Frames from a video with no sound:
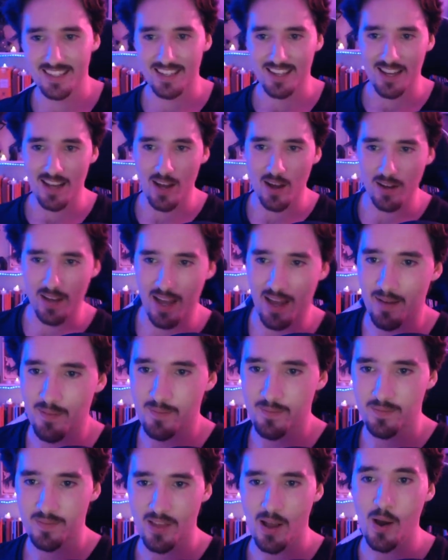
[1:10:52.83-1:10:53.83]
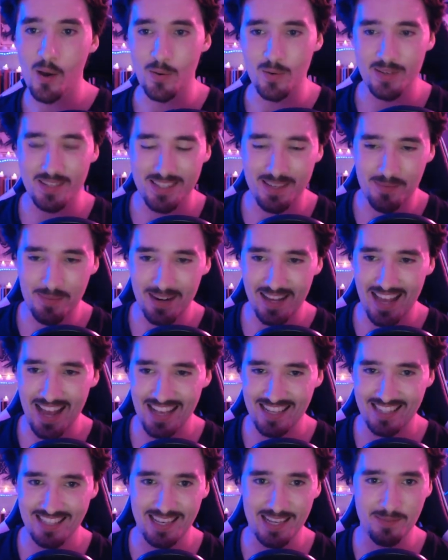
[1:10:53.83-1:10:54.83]
Okay. Oh, somebody
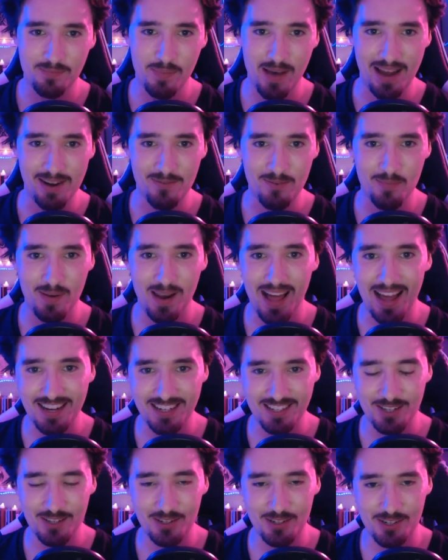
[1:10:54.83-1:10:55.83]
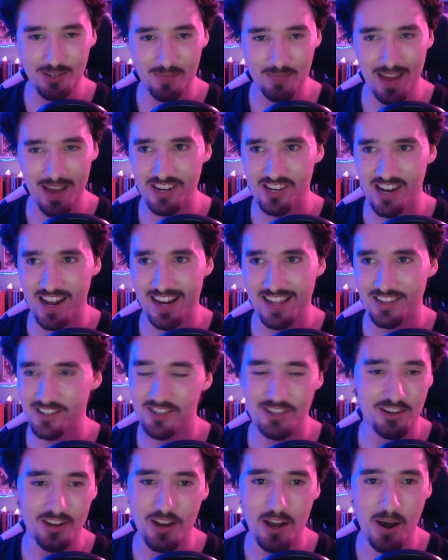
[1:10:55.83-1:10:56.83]
asks, has Ben replied to your debate
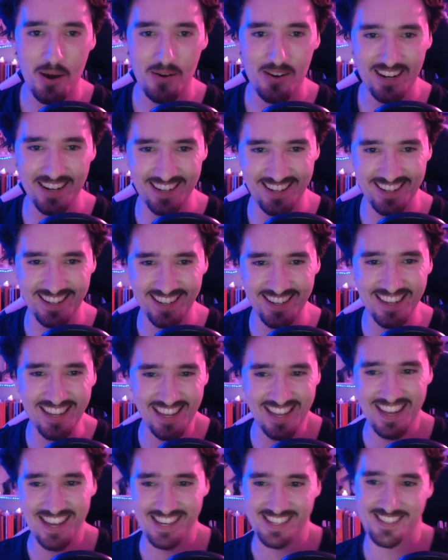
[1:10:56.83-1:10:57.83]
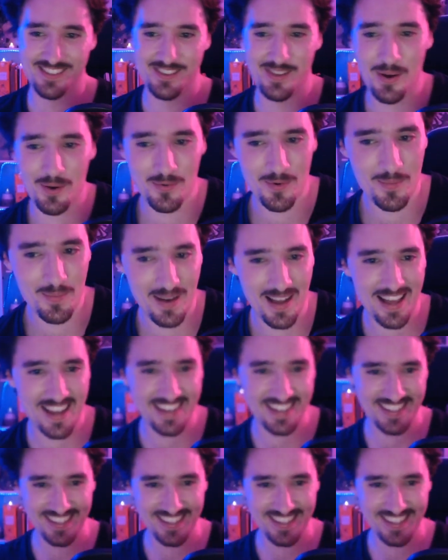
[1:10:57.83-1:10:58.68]
challenge? No, he has not replied.